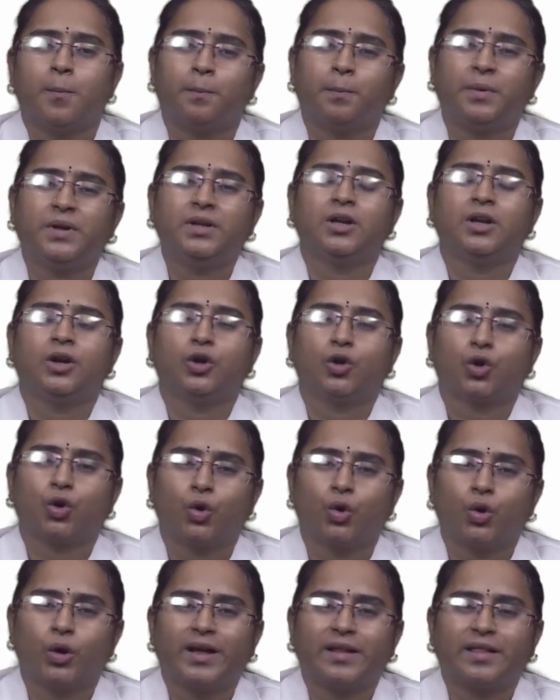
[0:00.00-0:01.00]
but
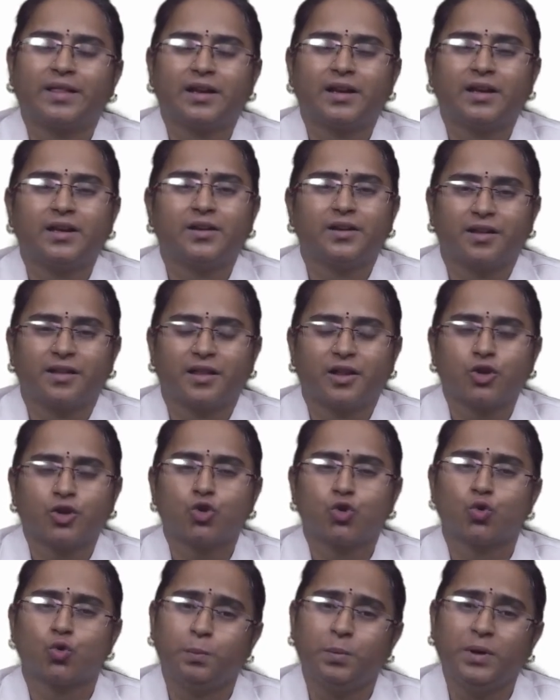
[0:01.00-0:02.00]
chlorhexidine rinses
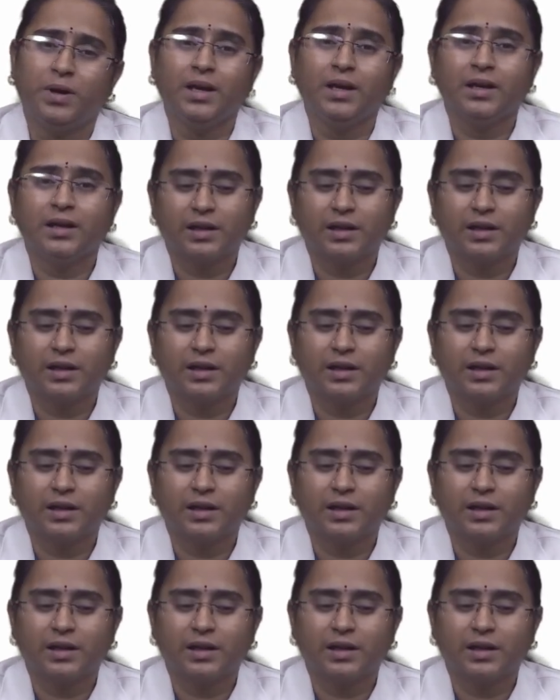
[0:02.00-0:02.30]
should be